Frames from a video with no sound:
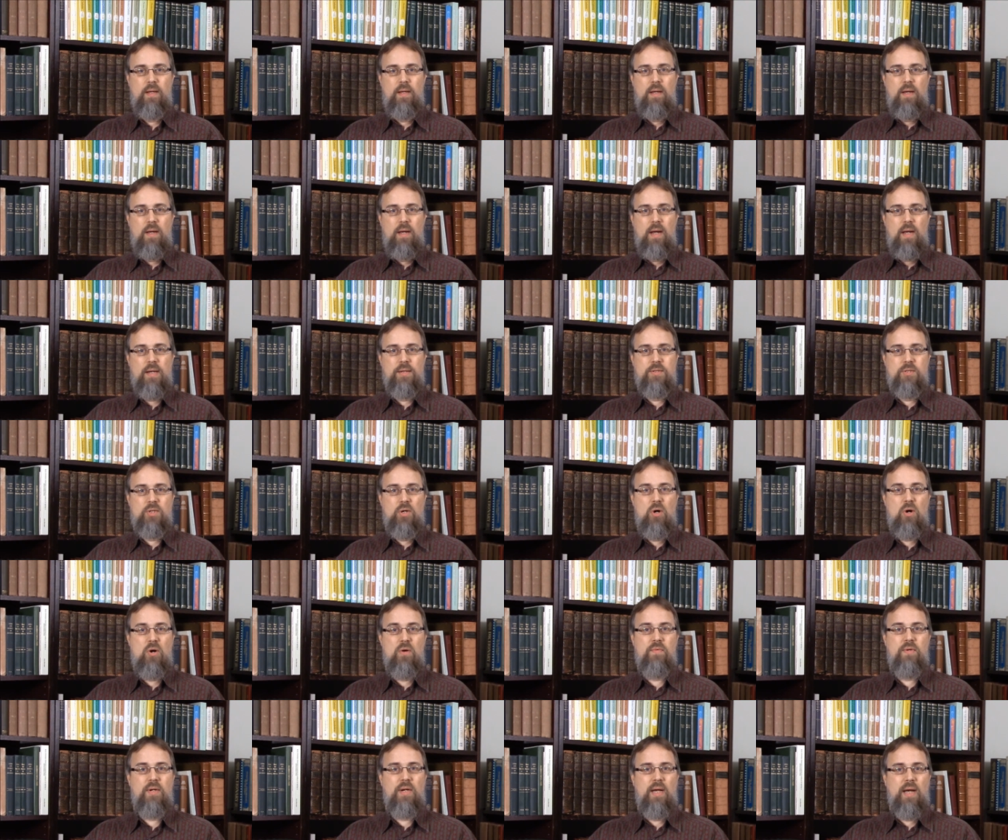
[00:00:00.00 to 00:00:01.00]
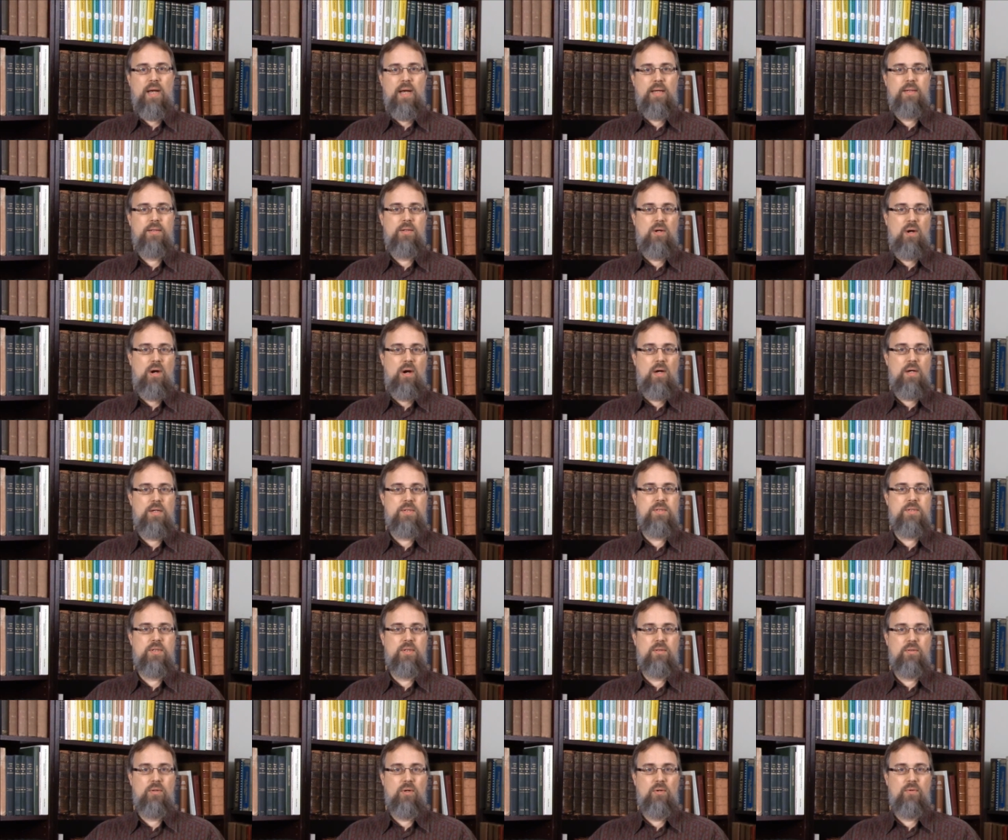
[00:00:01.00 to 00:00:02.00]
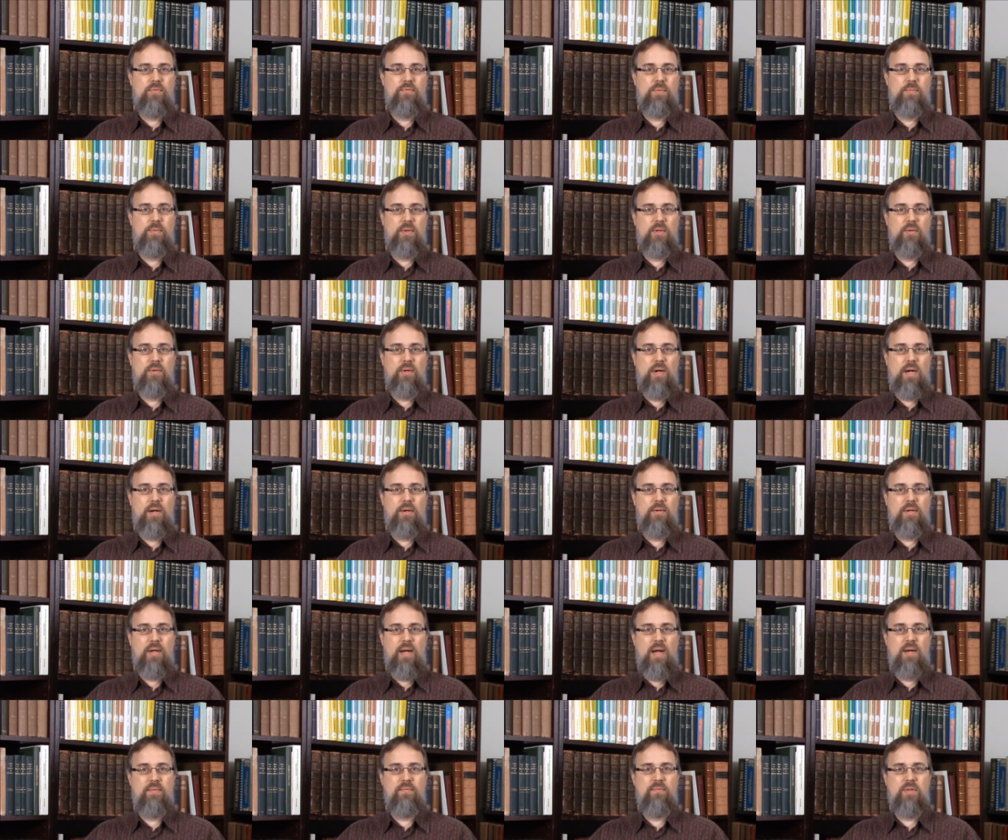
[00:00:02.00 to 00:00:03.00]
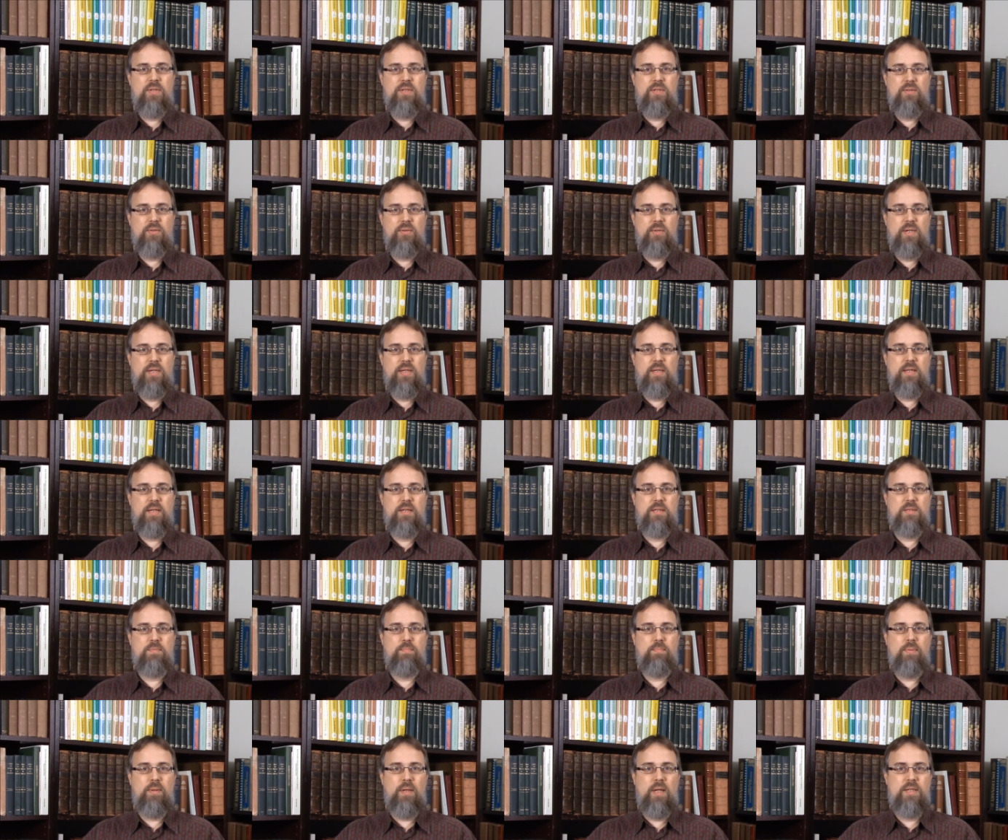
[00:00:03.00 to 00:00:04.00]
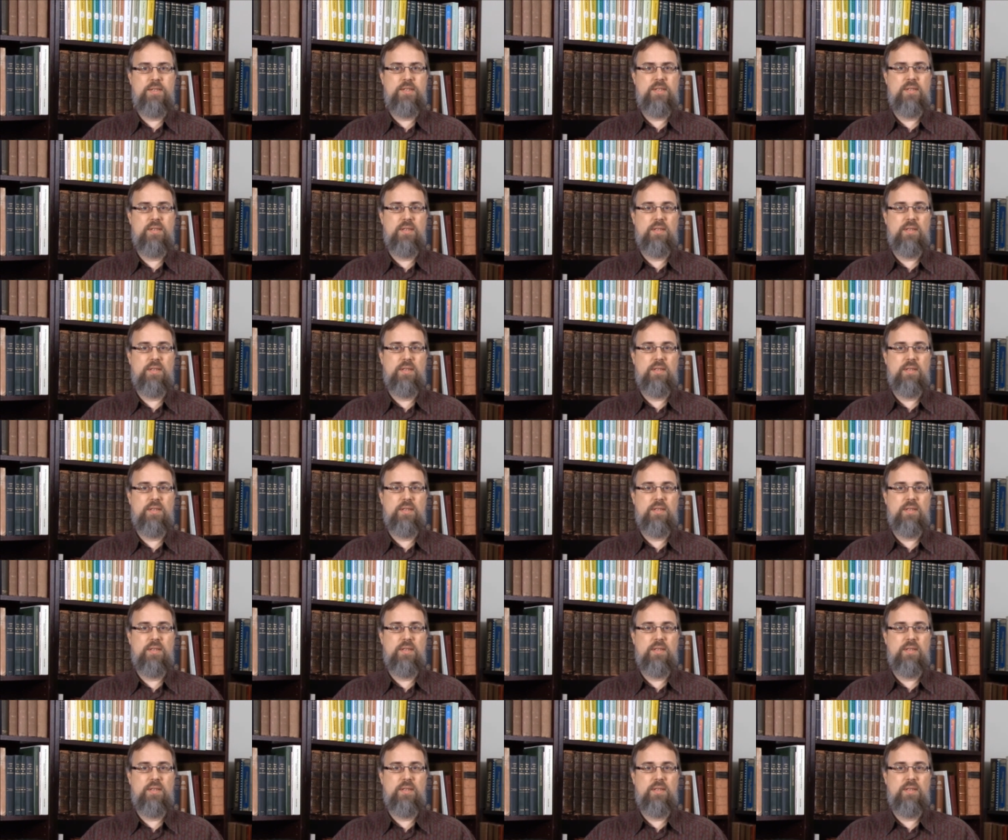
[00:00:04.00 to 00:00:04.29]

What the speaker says: "And Jehovah God caused to grow from the ground every tree that is pleasant